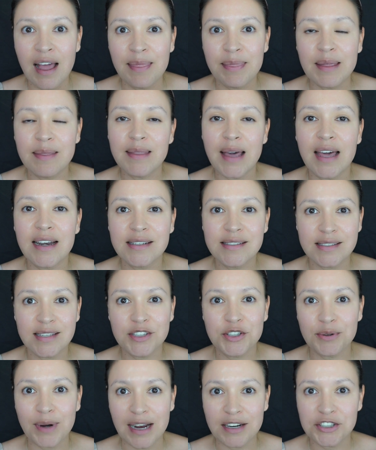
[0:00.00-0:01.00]
then that is the
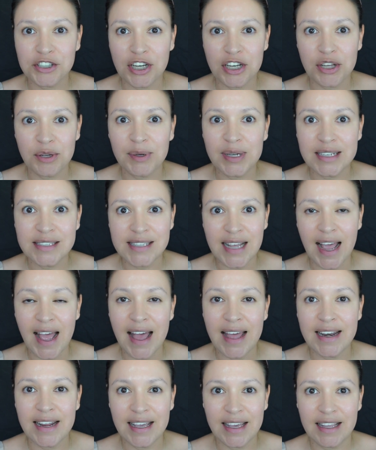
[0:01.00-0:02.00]
direction you need to
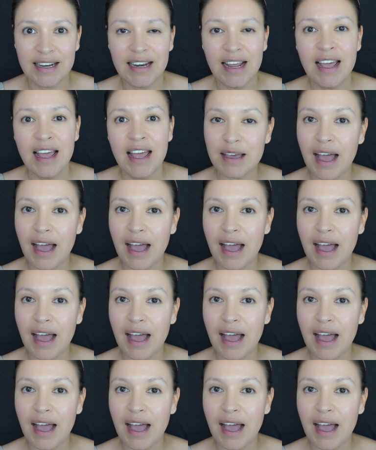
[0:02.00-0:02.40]
head in.